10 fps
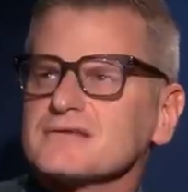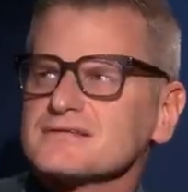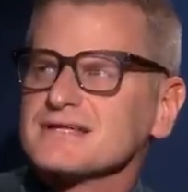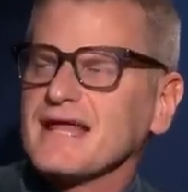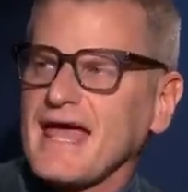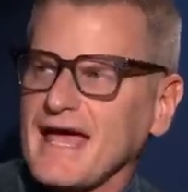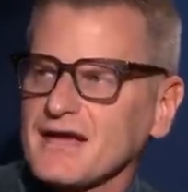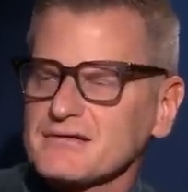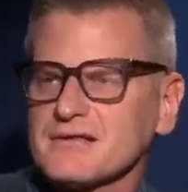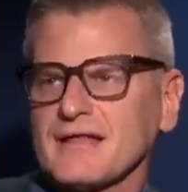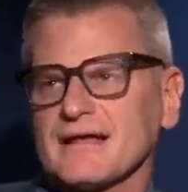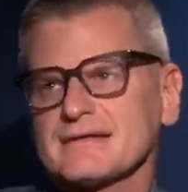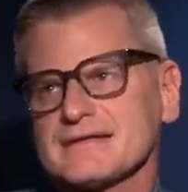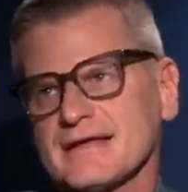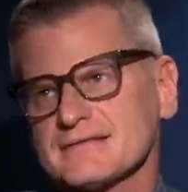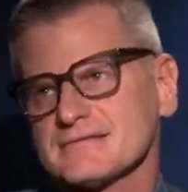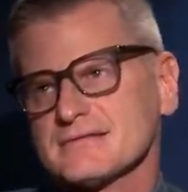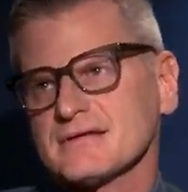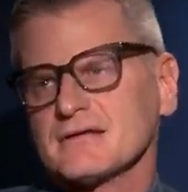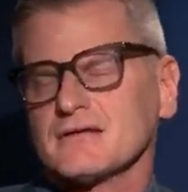does it add to that
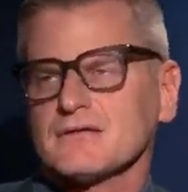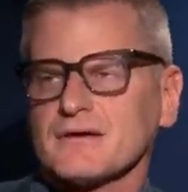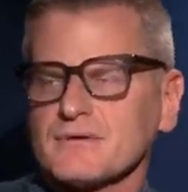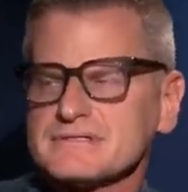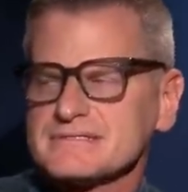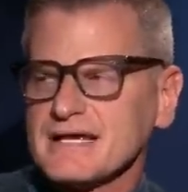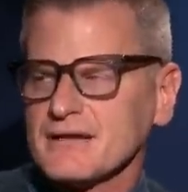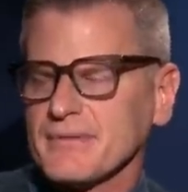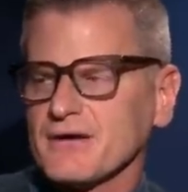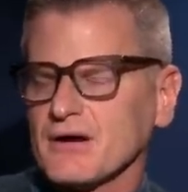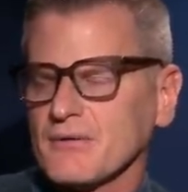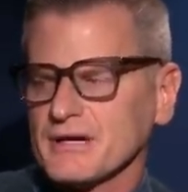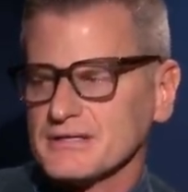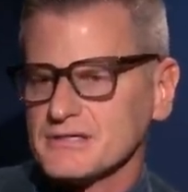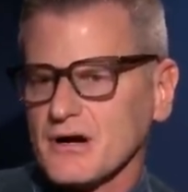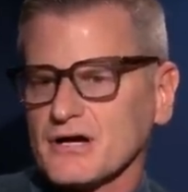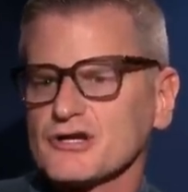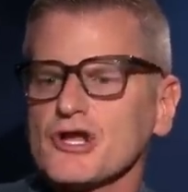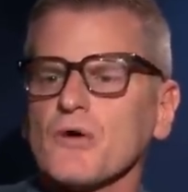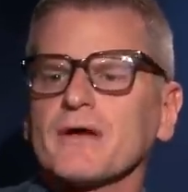intensity? You know, like we said about going dark,
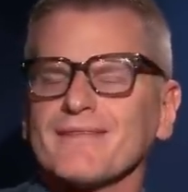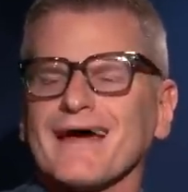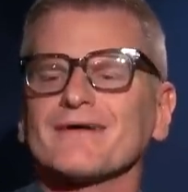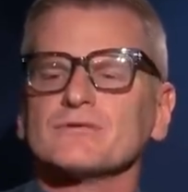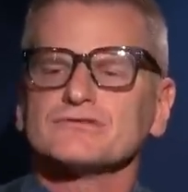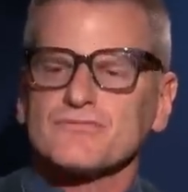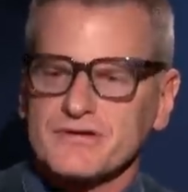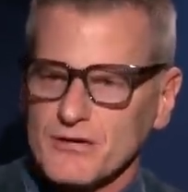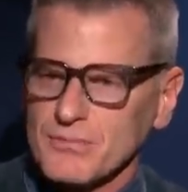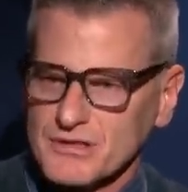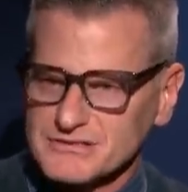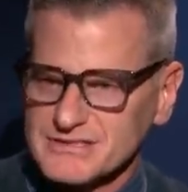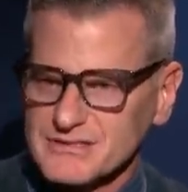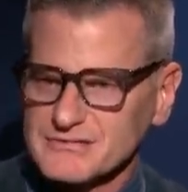knowing that it was a real person.